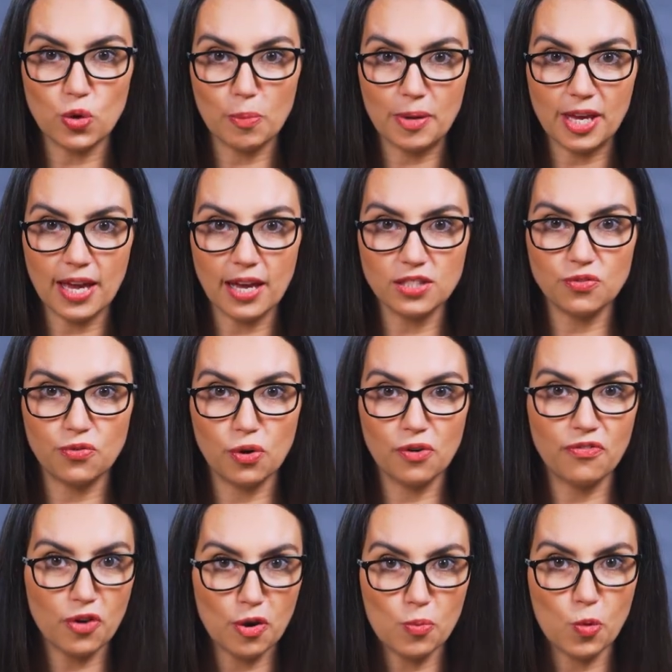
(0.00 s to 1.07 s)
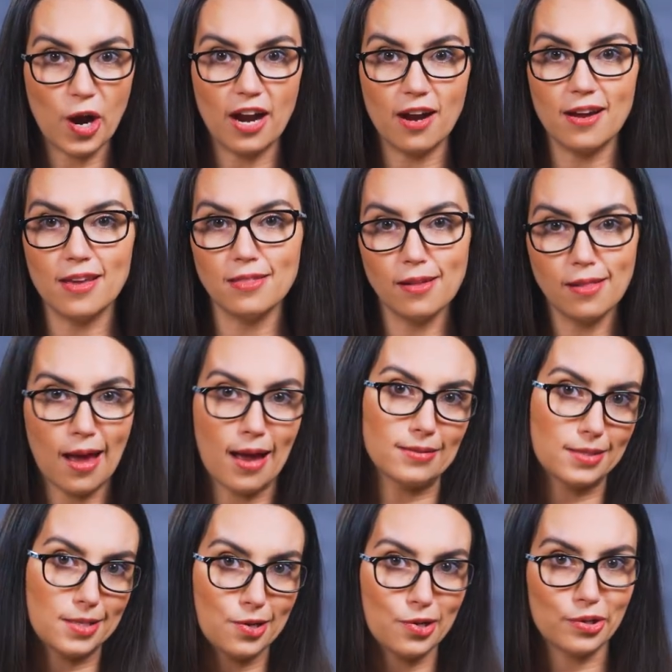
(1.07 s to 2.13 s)
your PS4 firmware in the
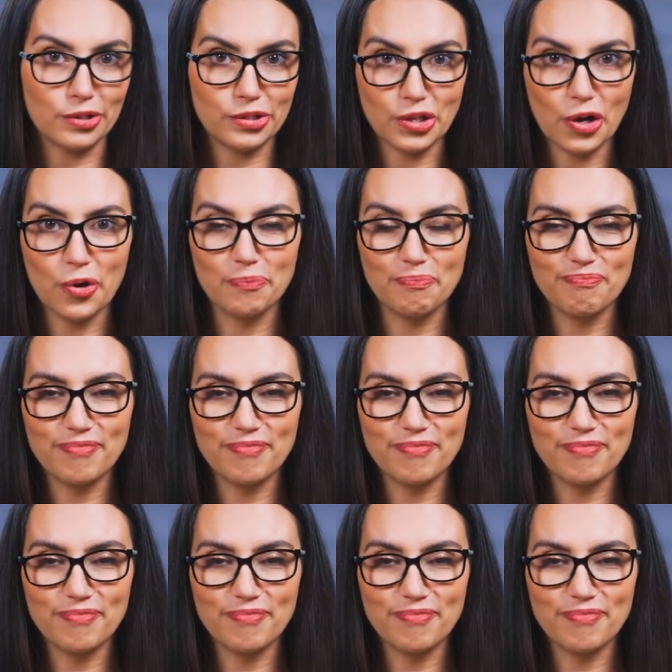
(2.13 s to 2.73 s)
last year or so.